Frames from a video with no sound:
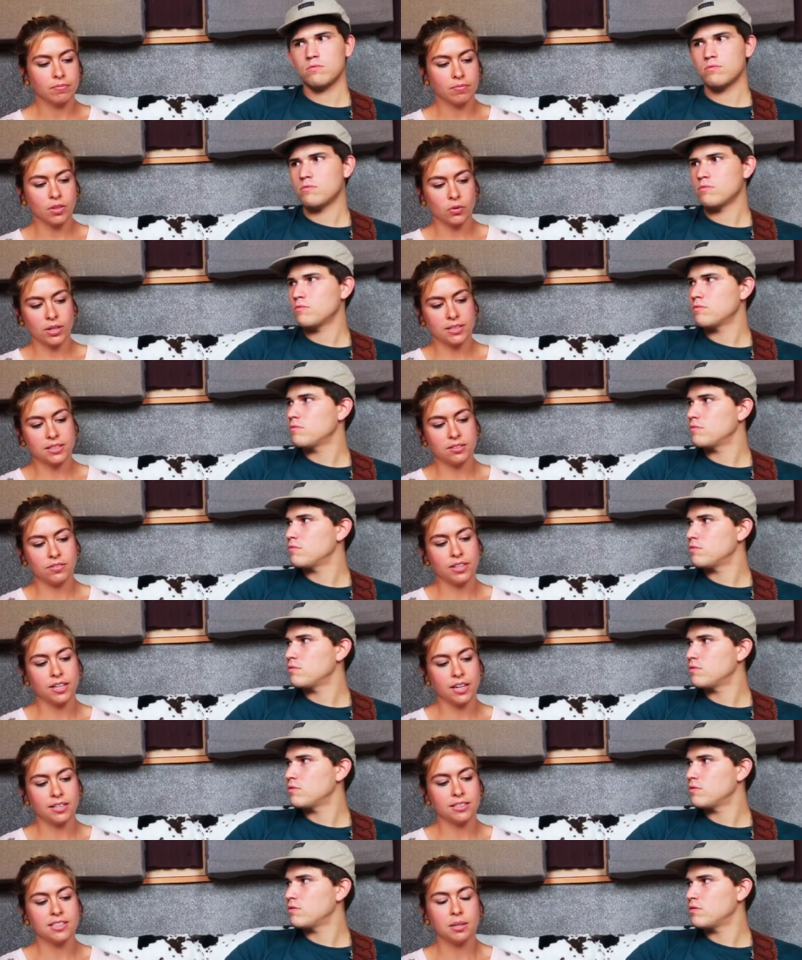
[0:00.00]
Speaker 1: the rest of it, kind
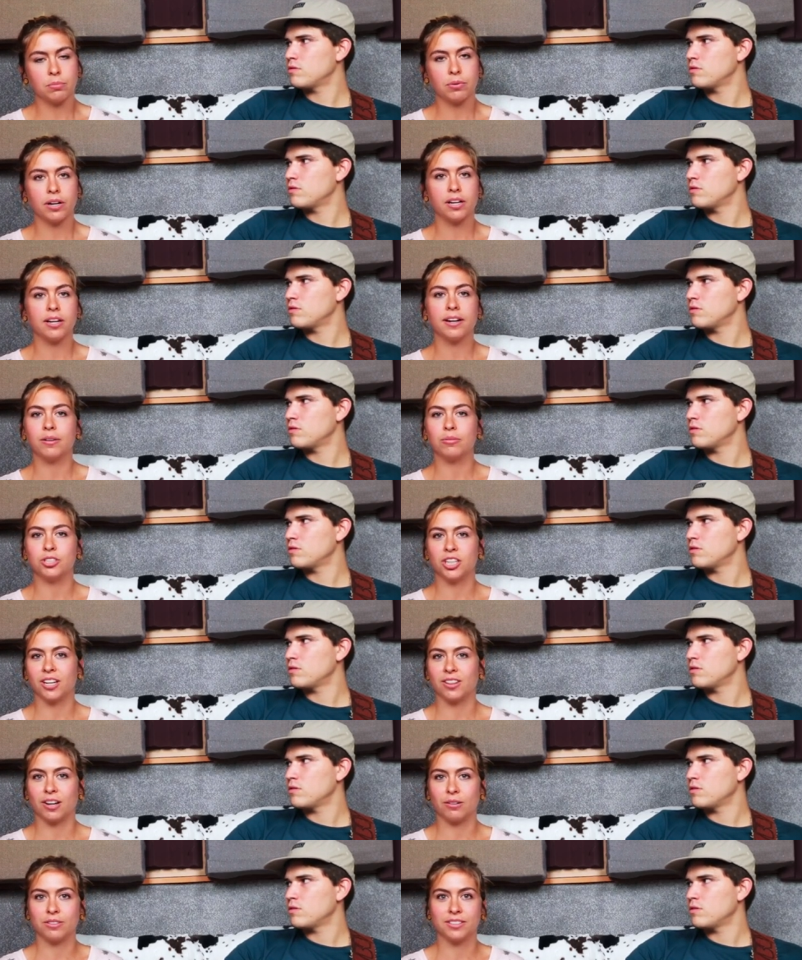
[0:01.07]
of separated it, which I
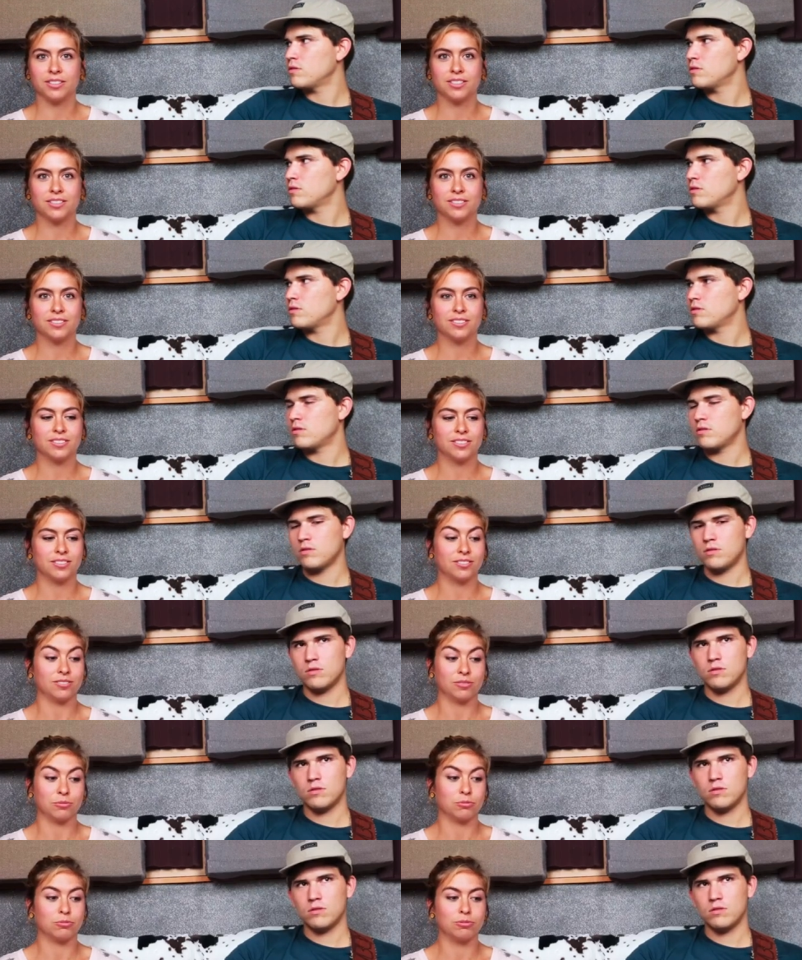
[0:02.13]
thought was
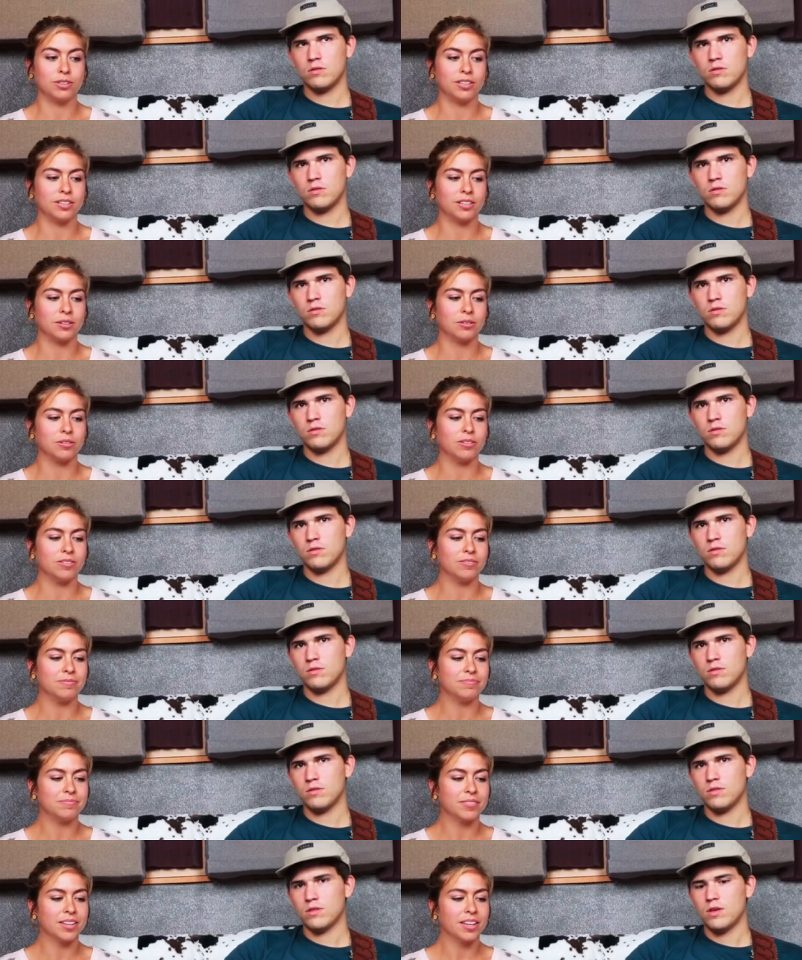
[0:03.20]
really cool.
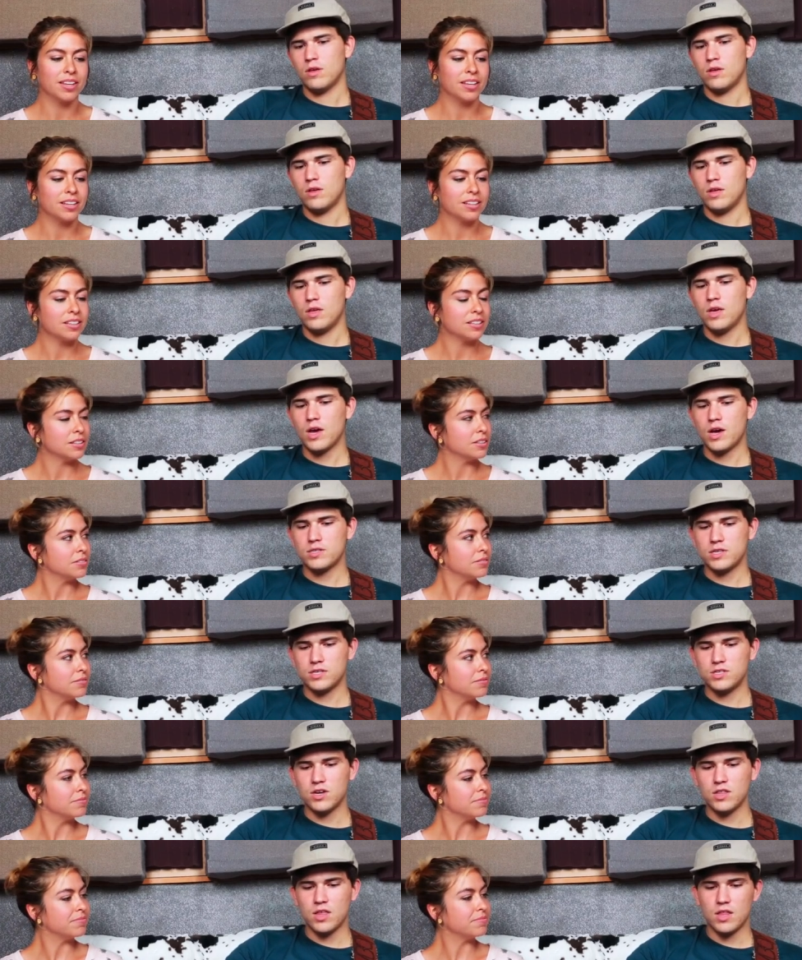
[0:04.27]
Speaker 2: Yeah, because I
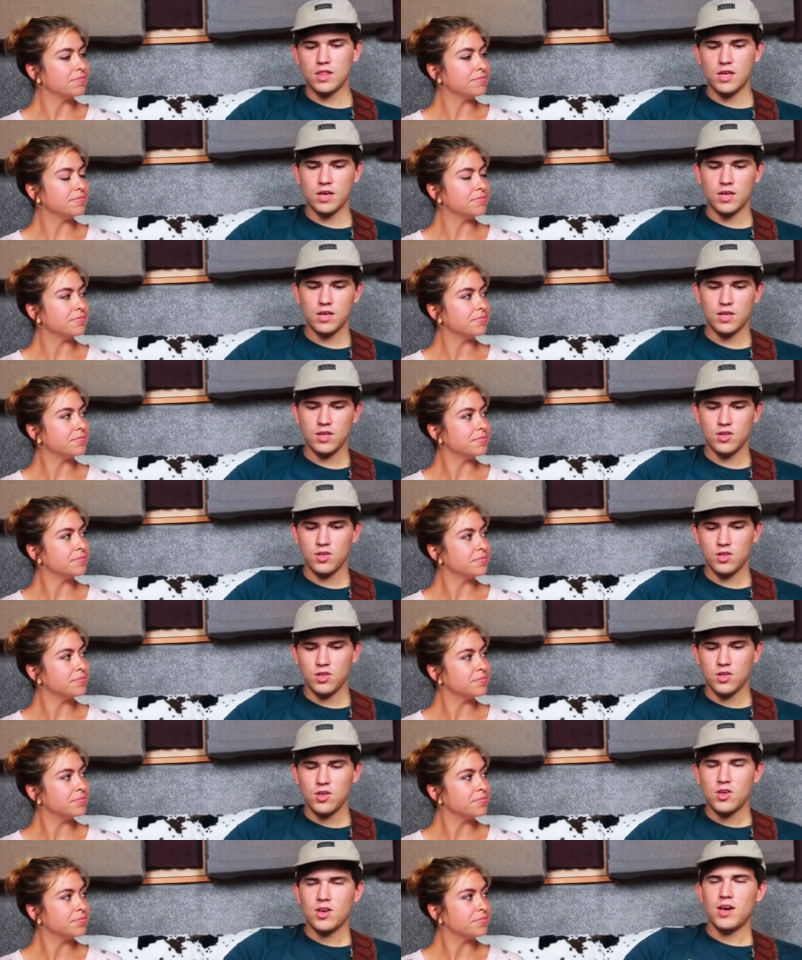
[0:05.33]
saw that, like,
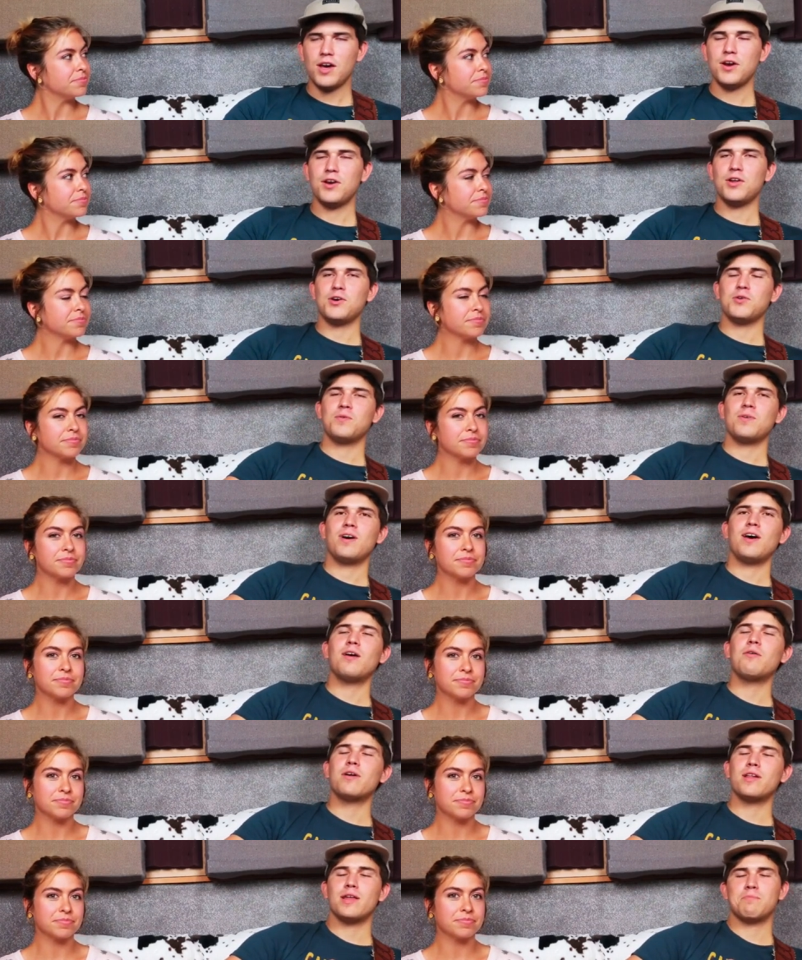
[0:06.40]
I don't know. I don't
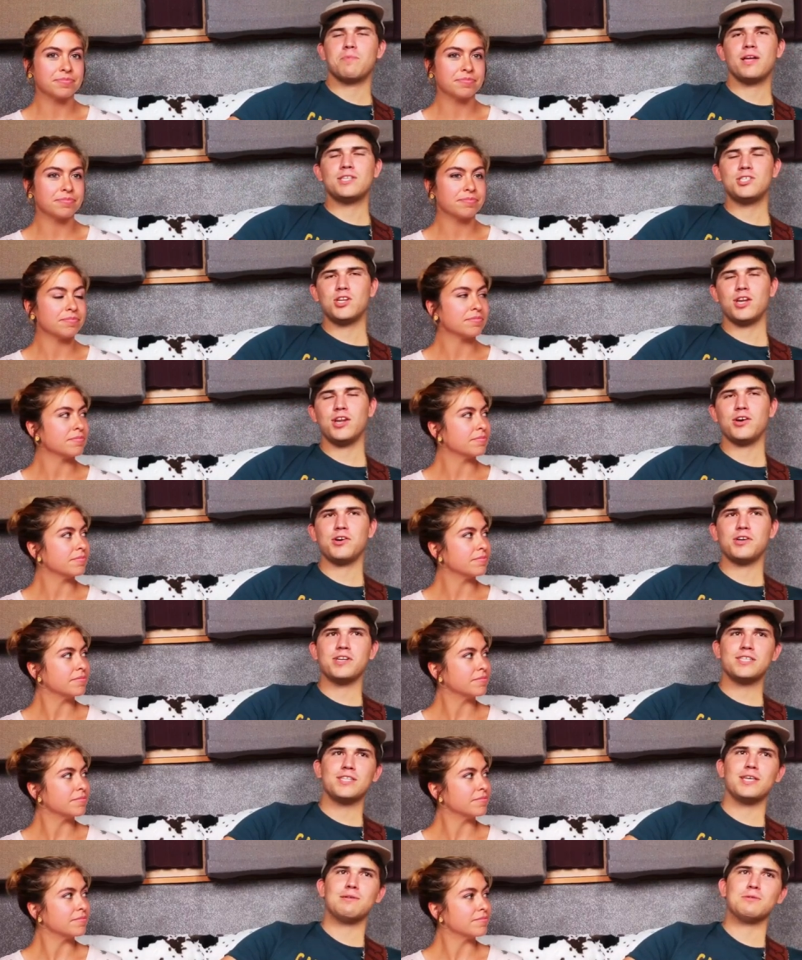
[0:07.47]
want to like mention any artist
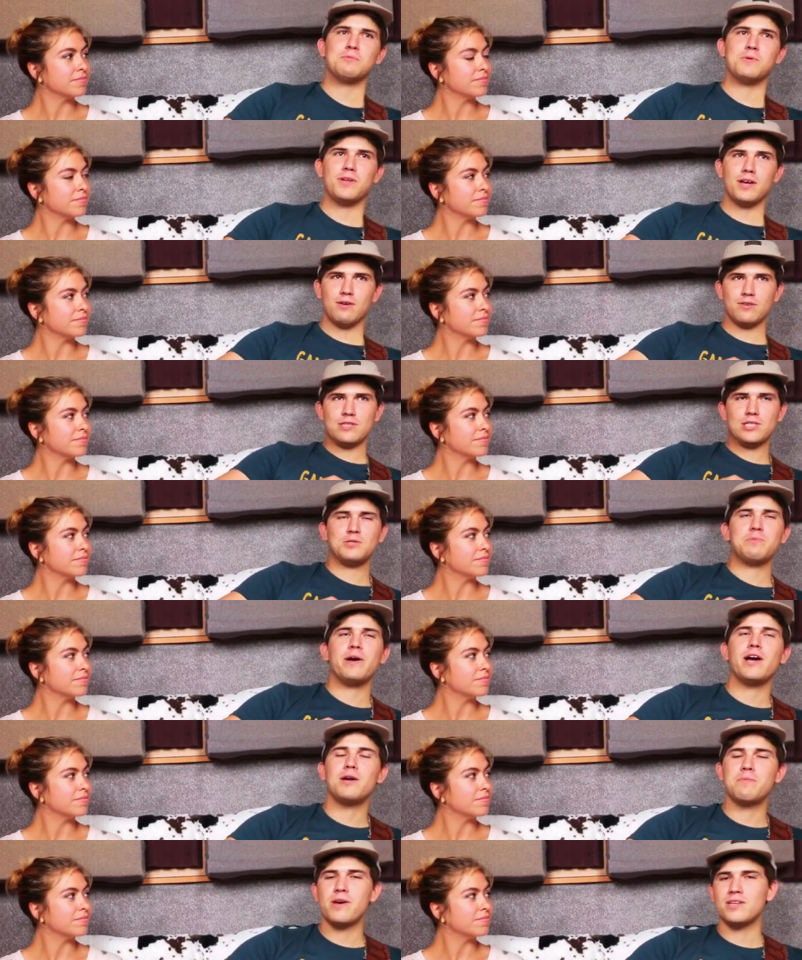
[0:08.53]
names, but I was
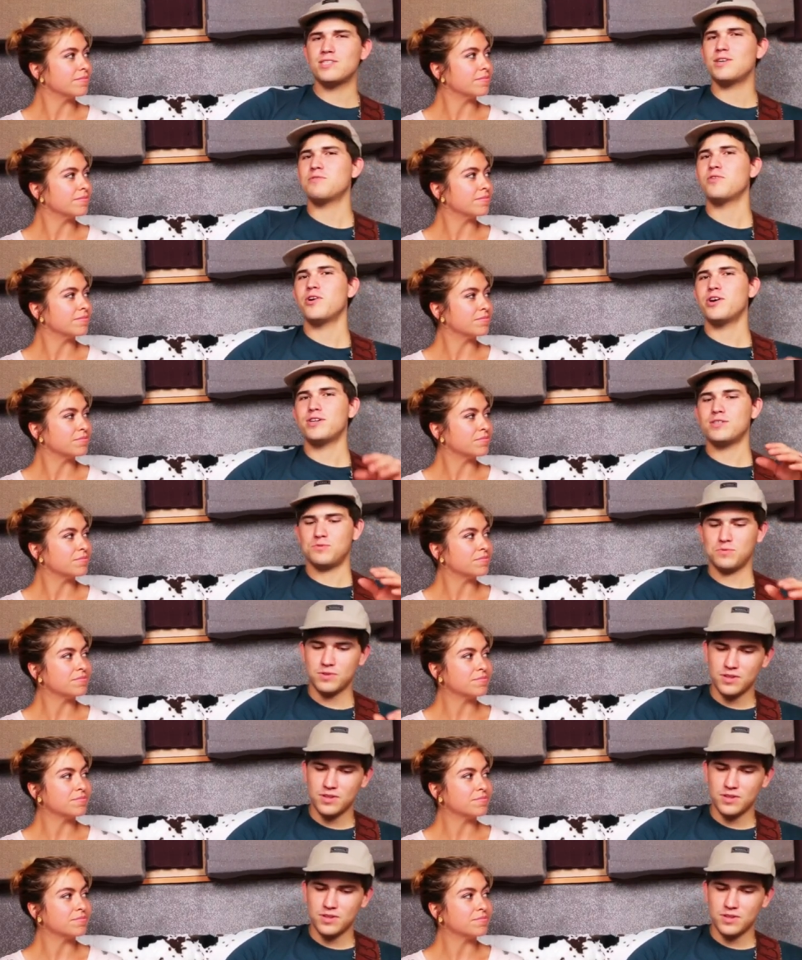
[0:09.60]
inspired by several artists